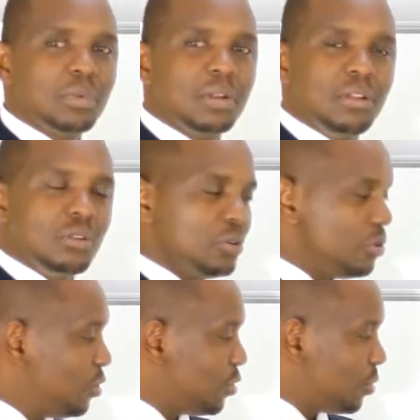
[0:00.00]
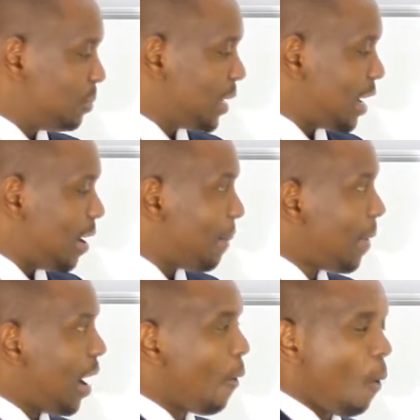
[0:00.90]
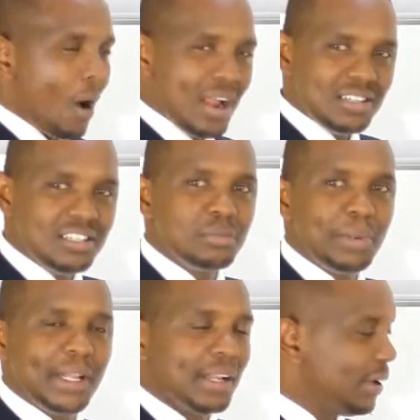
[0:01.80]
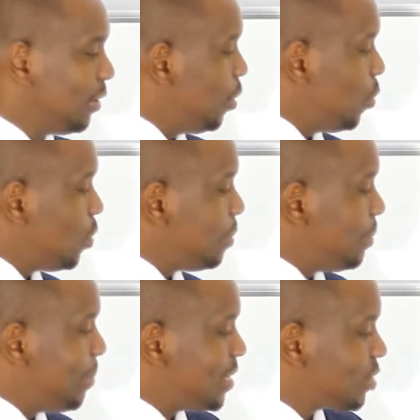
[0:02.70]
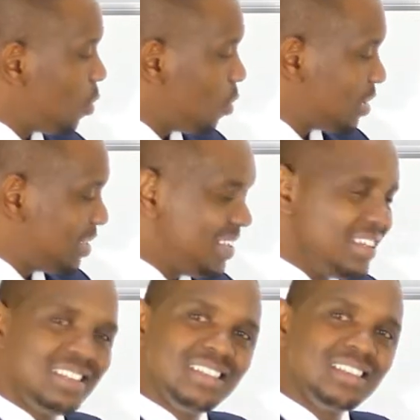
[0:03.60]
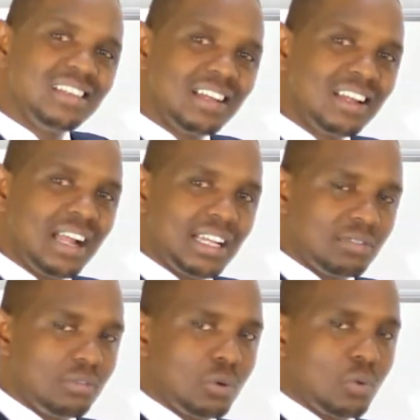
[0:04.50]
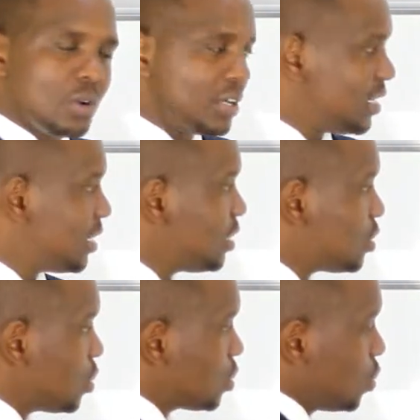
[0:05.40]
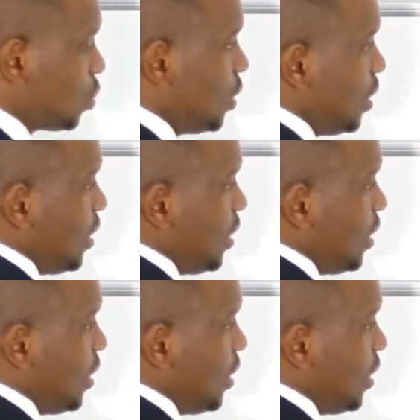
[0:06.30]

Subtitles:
you should become a wise spender will be based on this cash flow quadrant. This is also